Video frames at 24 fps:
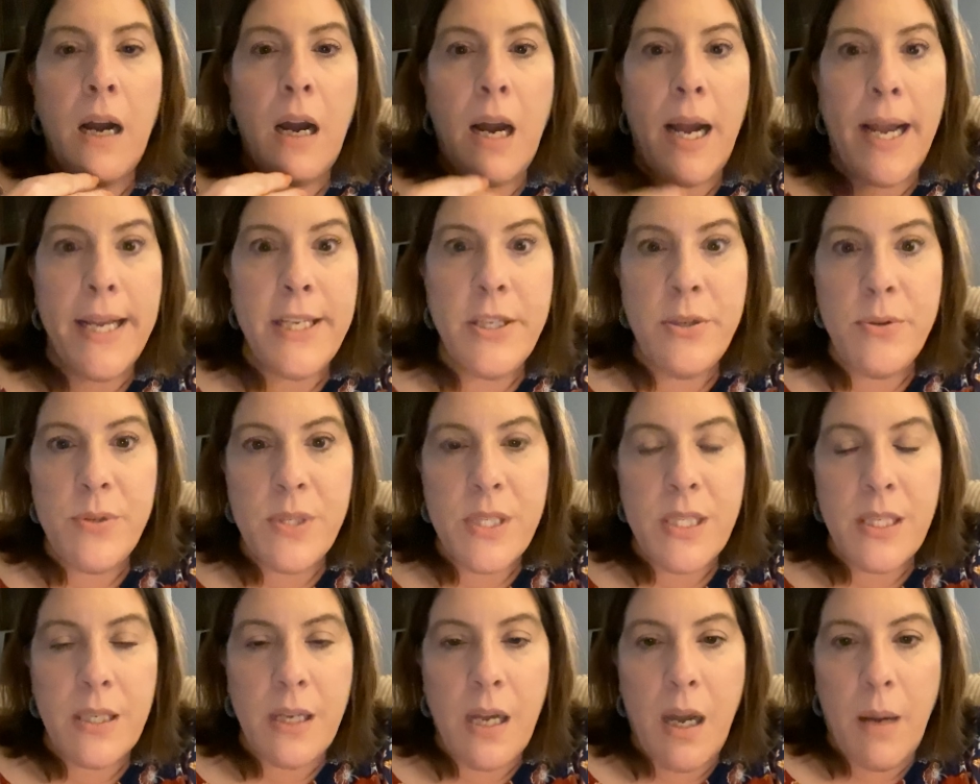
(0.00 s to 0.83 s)
I
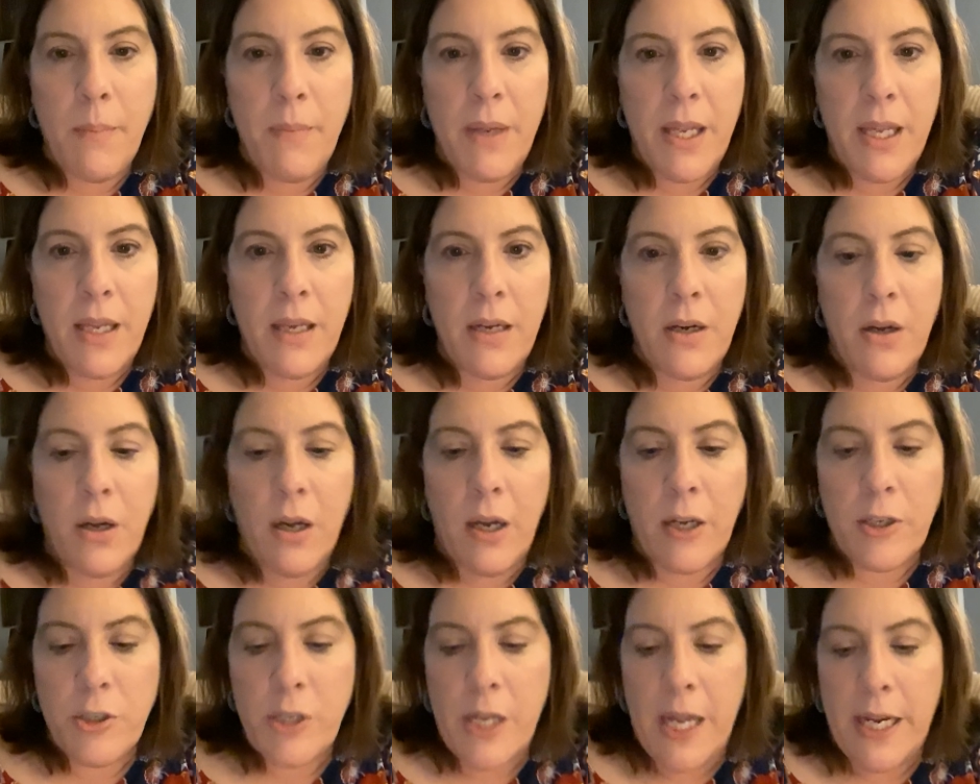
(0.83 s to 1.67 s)
used to come in
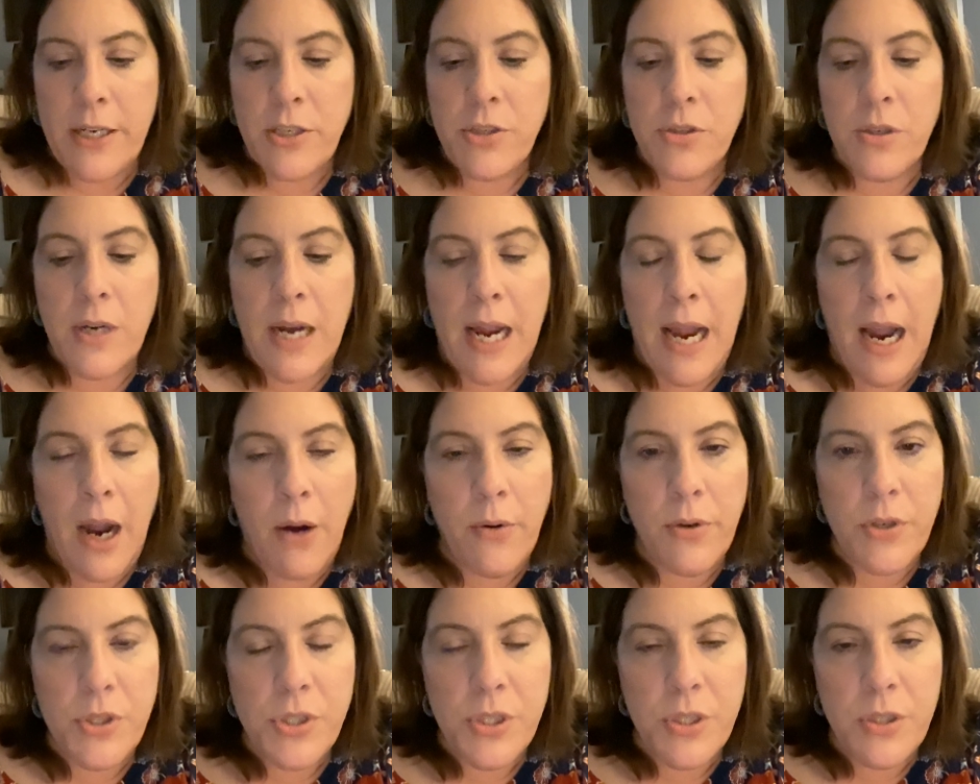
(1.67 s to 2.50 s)
extra
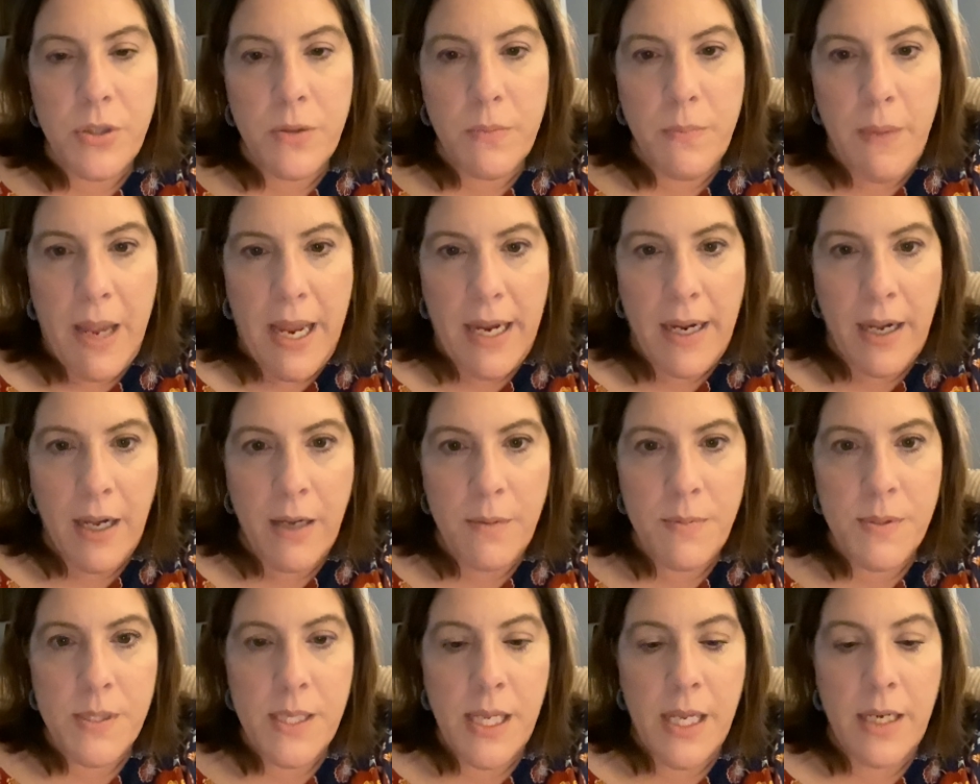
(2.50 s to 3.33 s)
hours to do
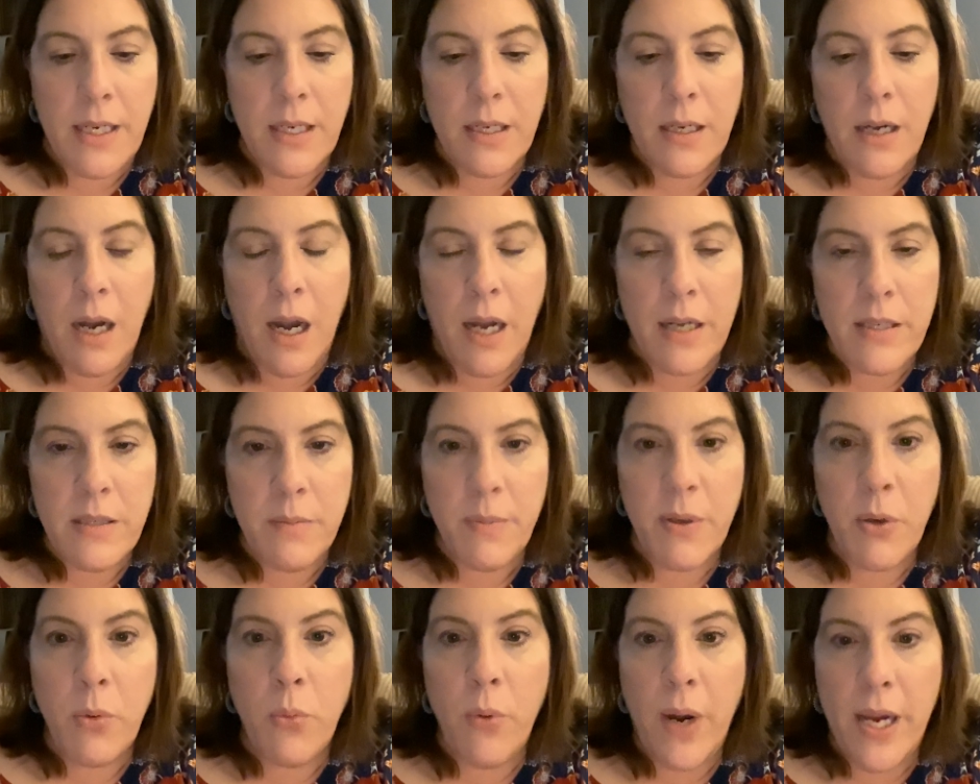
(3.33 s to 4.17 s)
makeups, and it got to
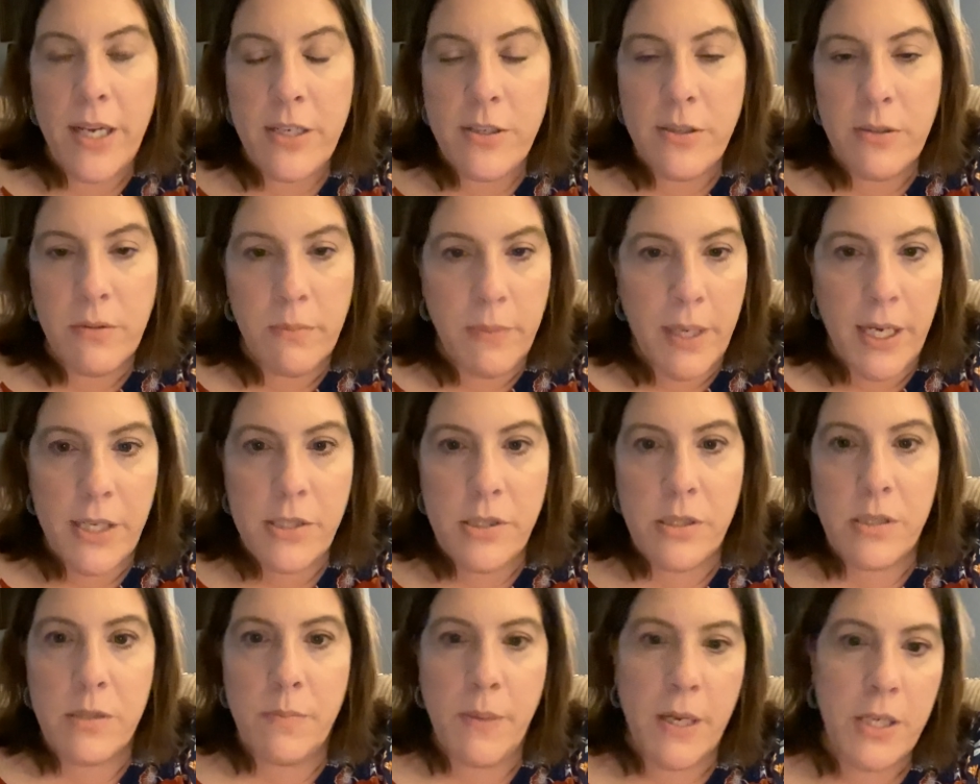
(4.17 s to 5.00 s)
be way too
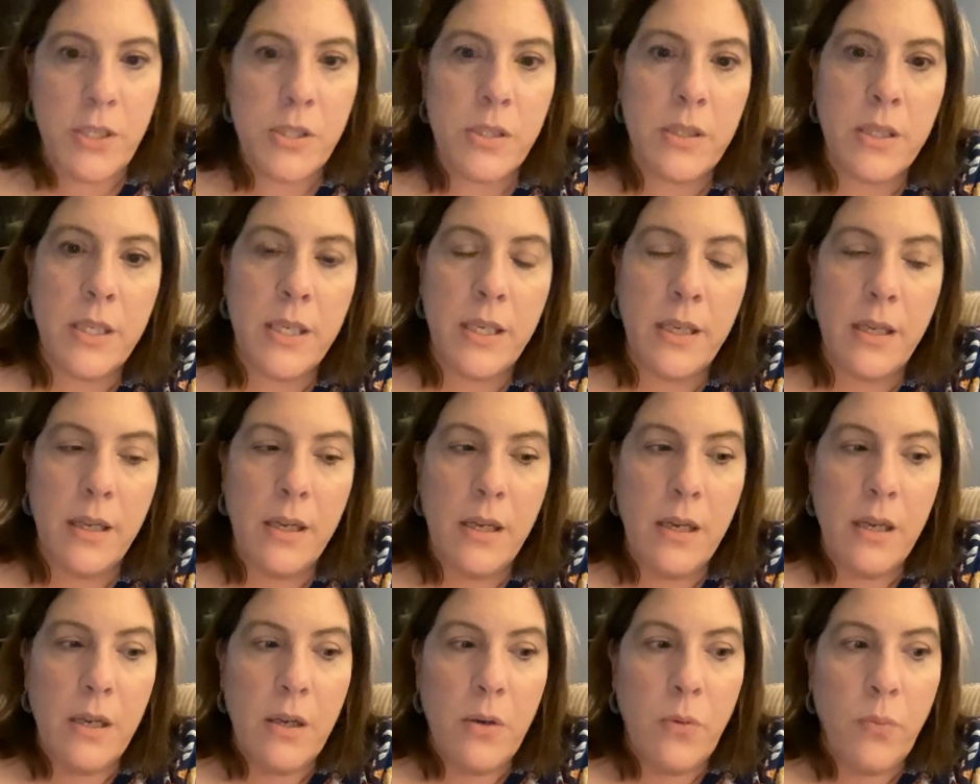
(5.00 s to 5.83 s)
much, especially
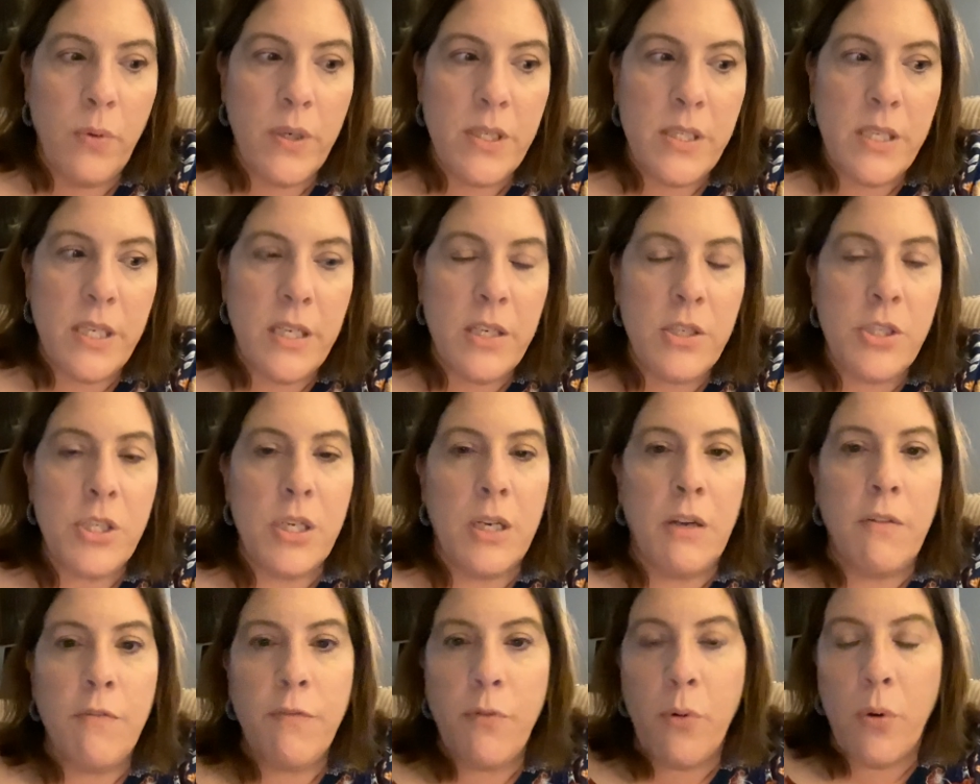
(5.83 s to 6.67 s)
when
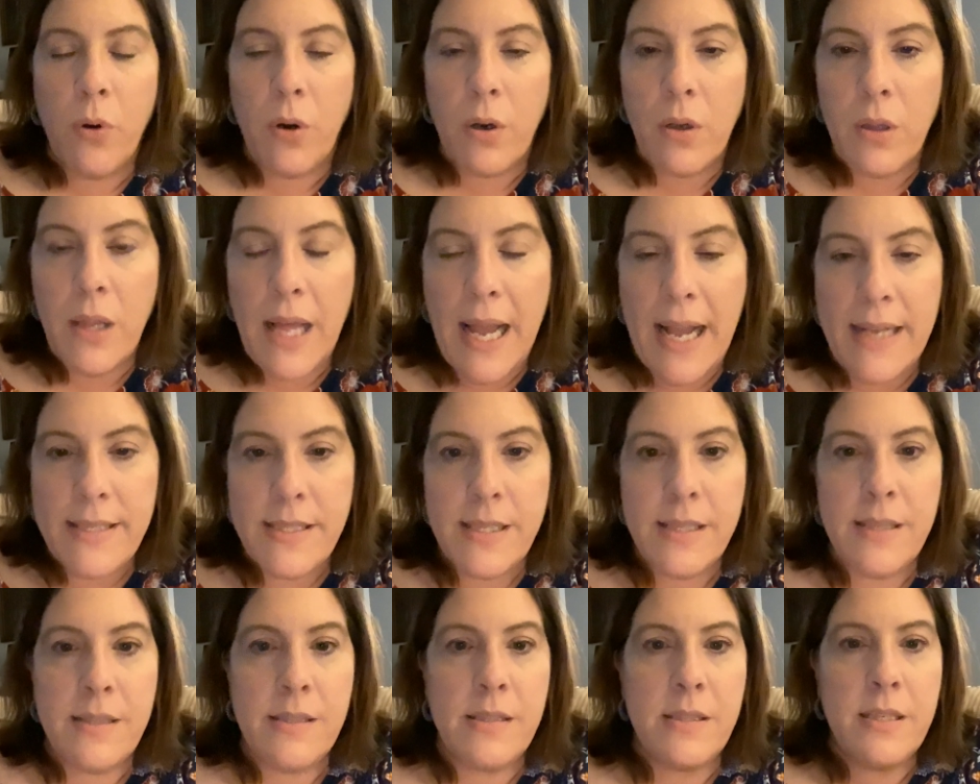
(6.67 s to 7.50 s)
teaching for
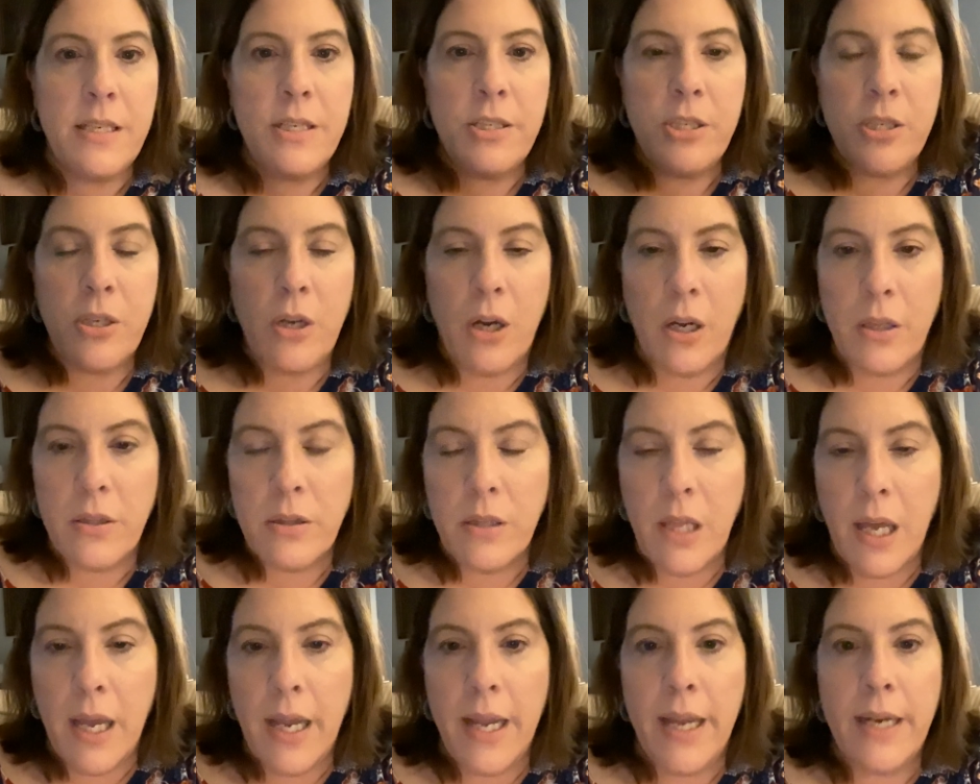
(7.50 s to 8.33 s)
classes, teaching
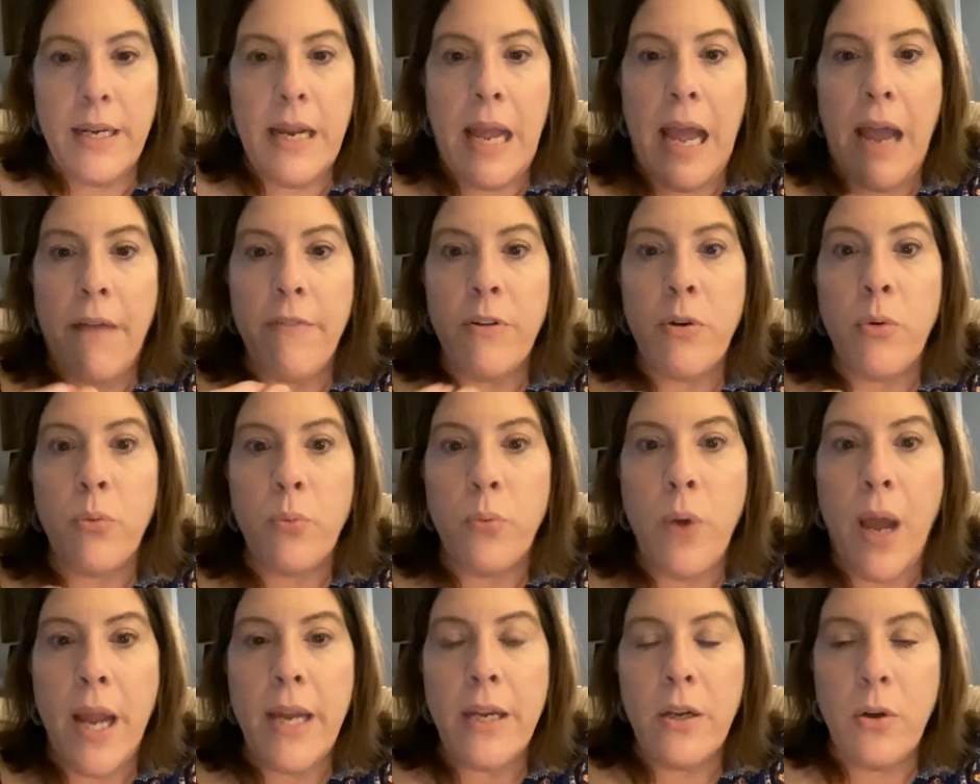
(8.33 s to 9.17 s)
online, having to
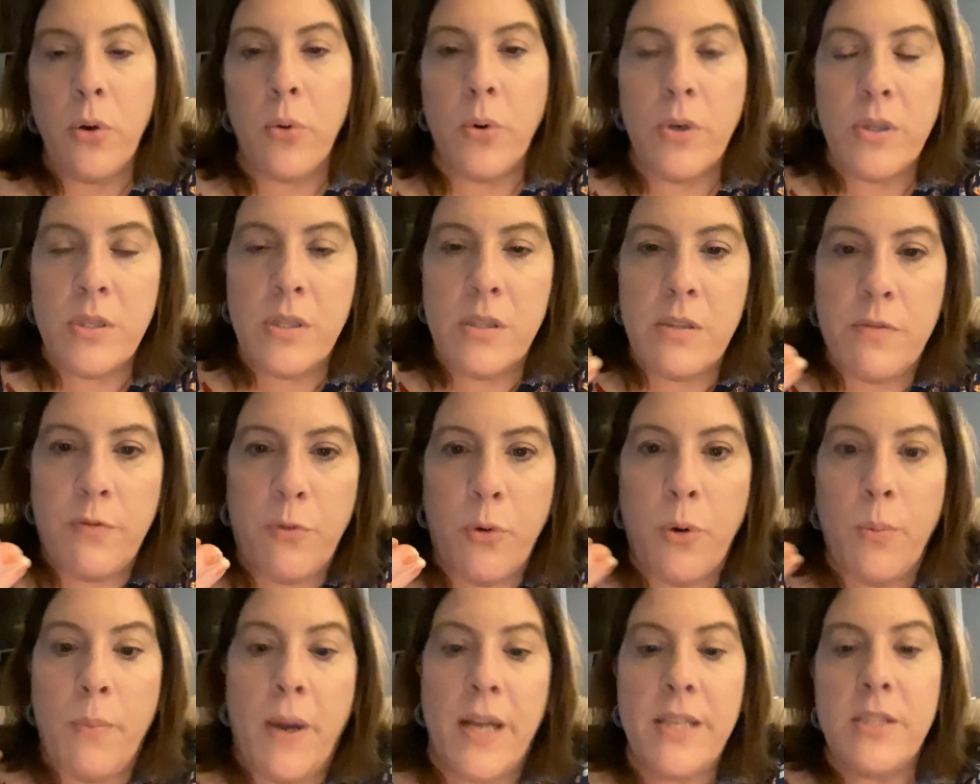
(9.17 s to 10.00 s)
write courses
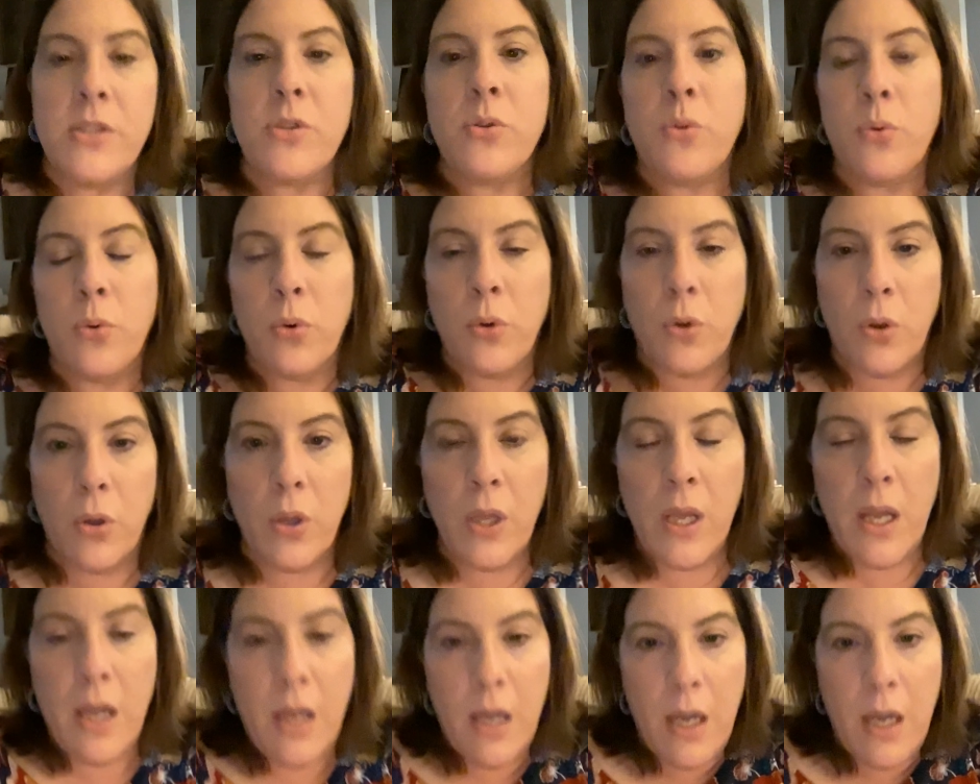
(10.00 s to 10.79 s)
for my school.